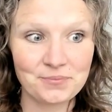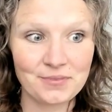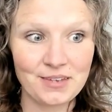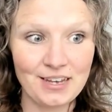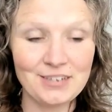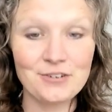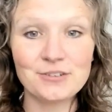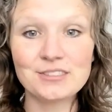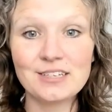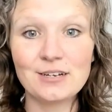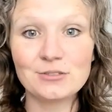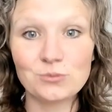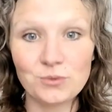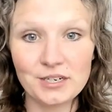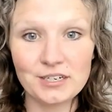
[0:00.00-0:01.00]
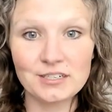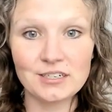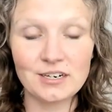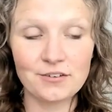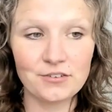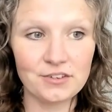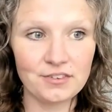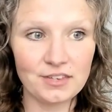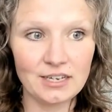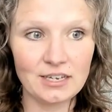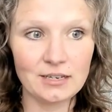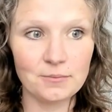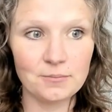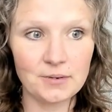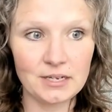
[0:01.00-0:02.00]
I know it sounds weird and
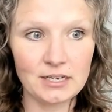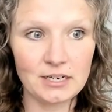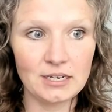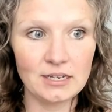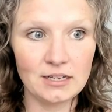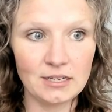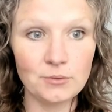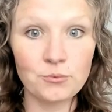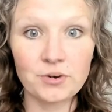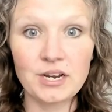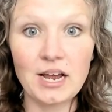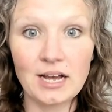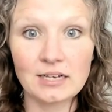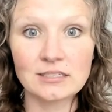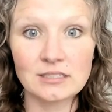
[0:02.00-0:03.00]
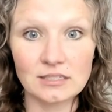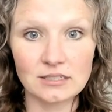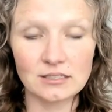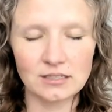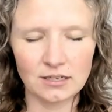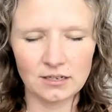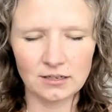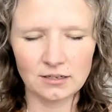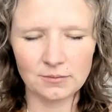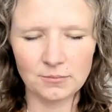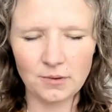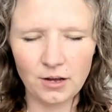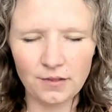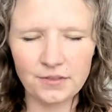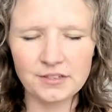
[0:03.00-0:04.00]
everything, but it, it reacted um,
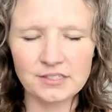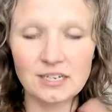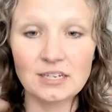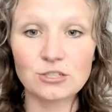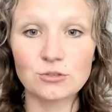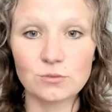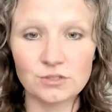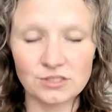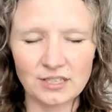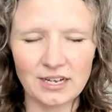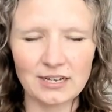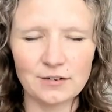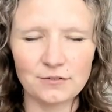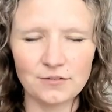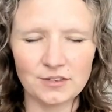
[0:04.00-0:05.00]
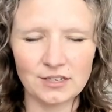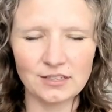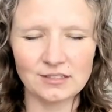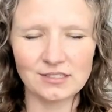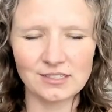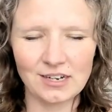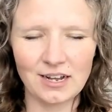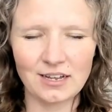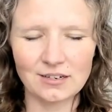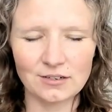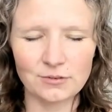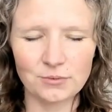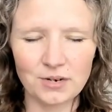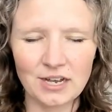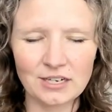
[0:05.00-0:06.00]
on the sexual side of things. It had a
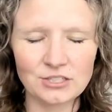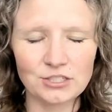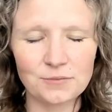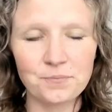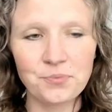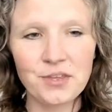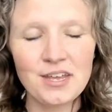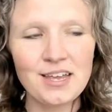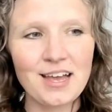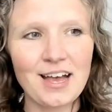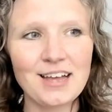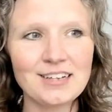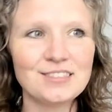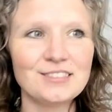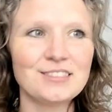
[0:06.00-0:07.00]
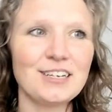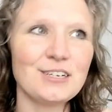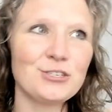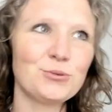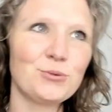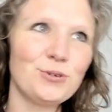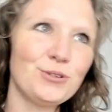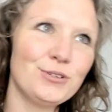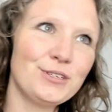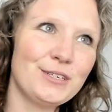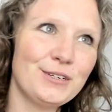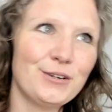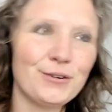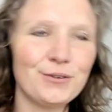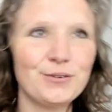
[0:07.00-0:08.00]
reaction. And sexual, you
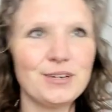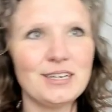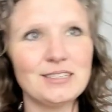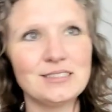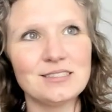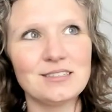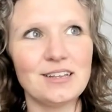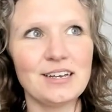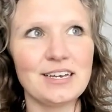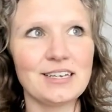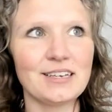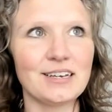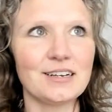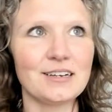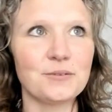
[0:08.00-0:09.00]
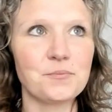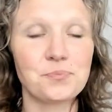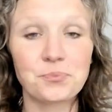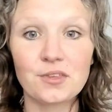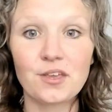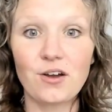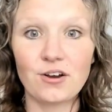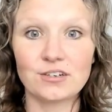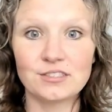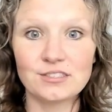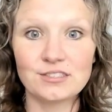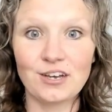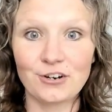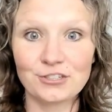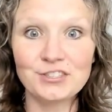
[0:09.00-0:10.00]
know, it's like uh, our,
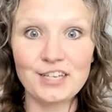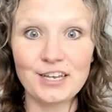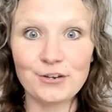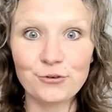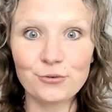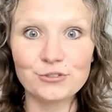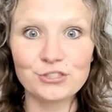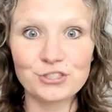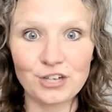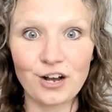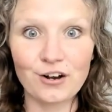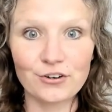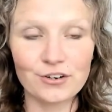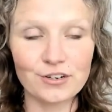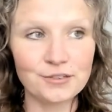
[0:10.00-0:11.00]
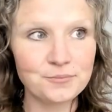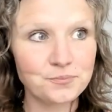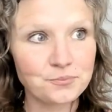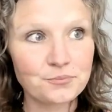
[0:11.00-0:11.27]
our sacral chakra.